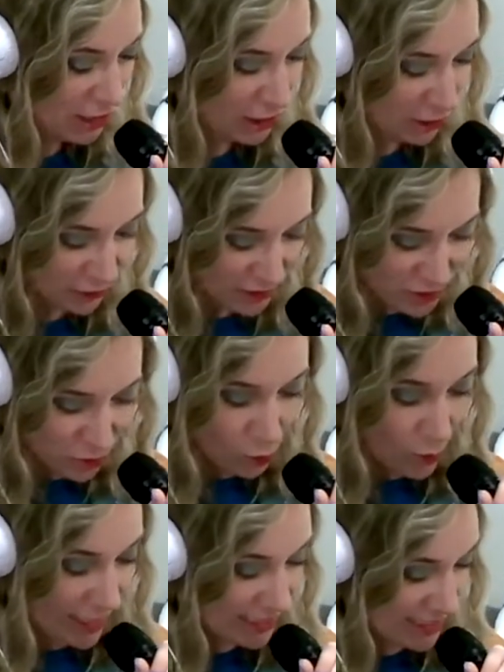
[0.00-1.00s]
No, these are
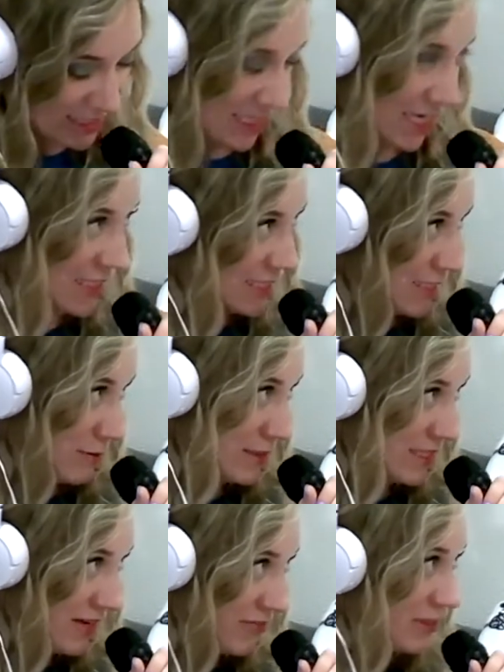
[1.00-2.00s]
wine stains. I
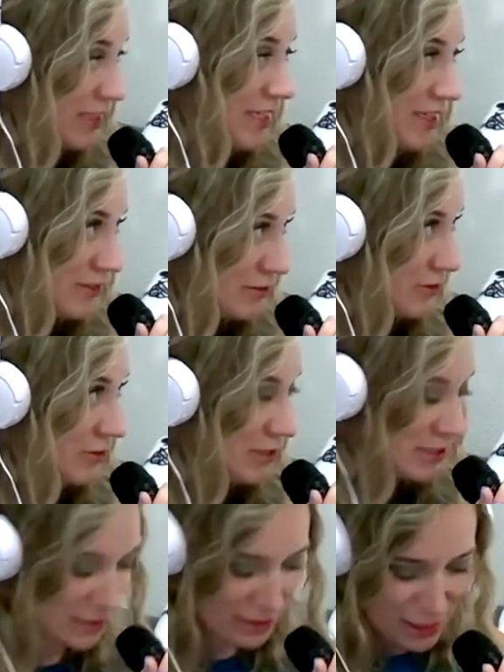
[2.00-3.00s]
was definitely an
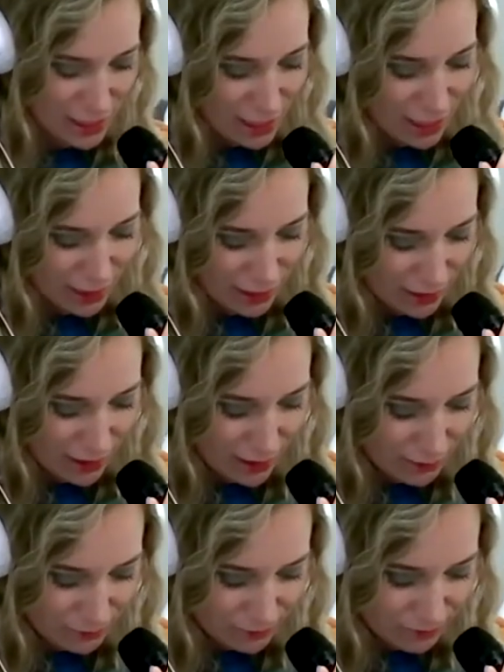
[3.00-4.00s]
adult.
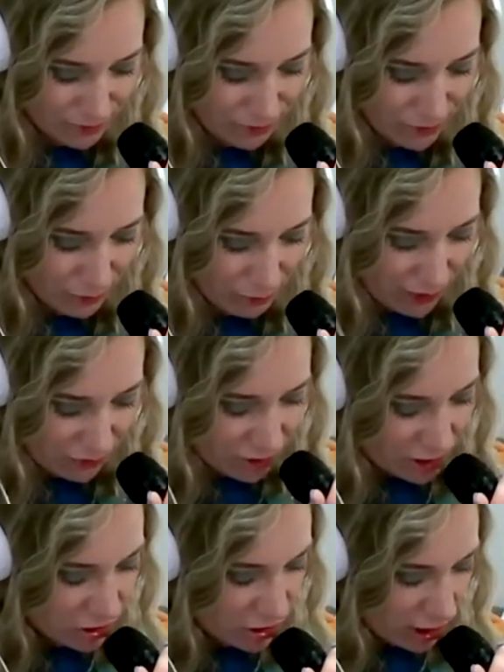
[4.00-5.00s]
My
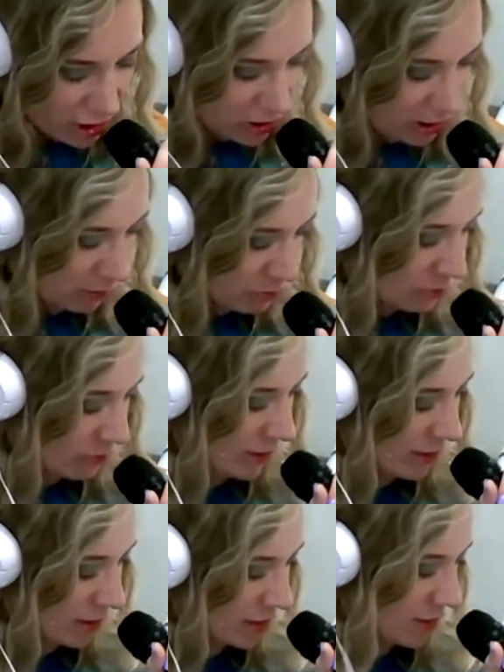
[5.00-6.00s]
friend Janasha helped me
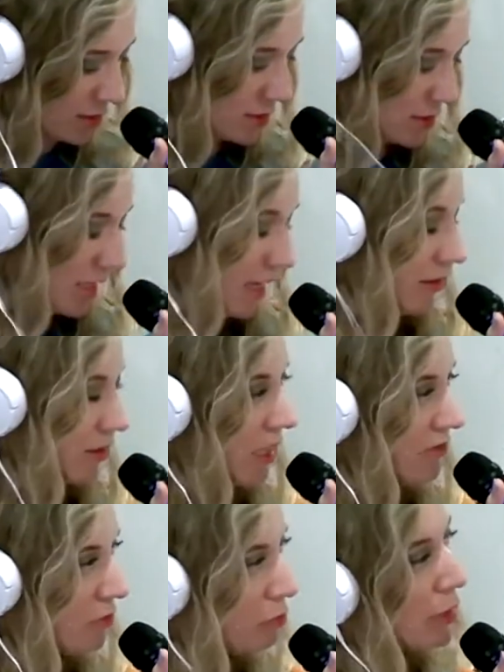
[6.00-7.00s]
make this. I
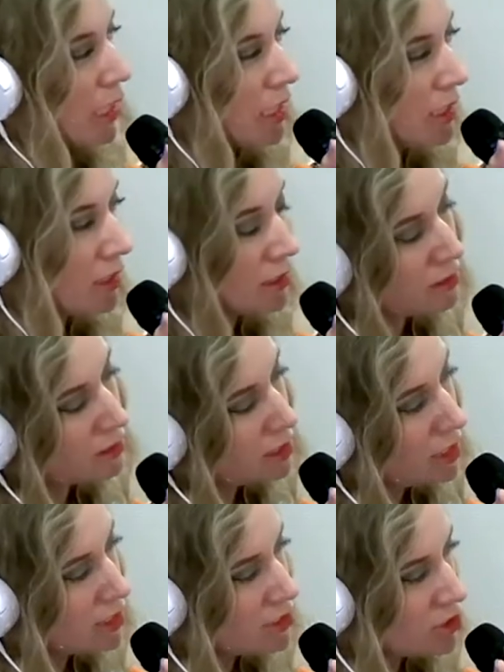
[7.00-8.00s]
love a pun
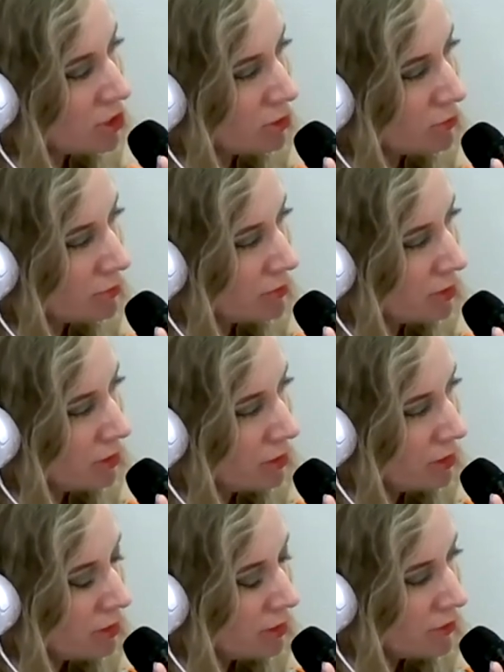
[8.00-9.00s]
costume.
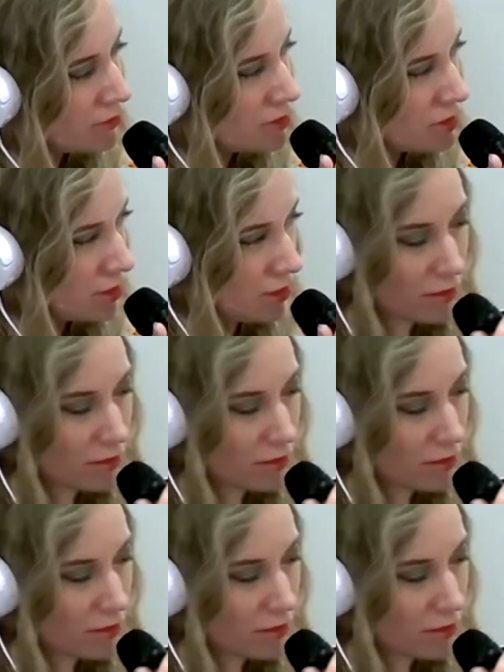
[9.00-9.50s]
So